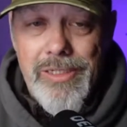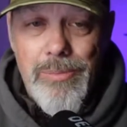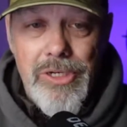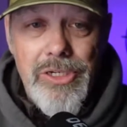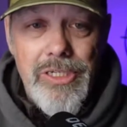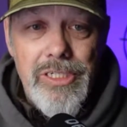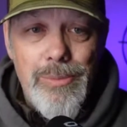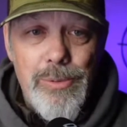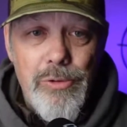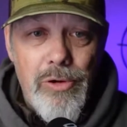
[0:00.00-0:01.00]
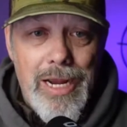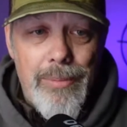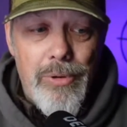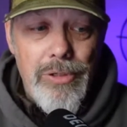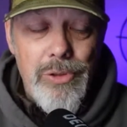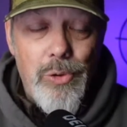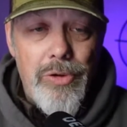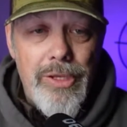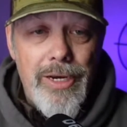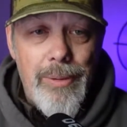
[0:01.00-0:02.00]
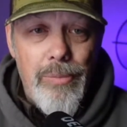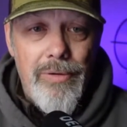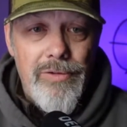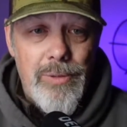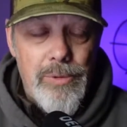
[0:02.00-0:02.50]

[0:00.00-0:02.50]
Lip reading: as much as subscribers or the number of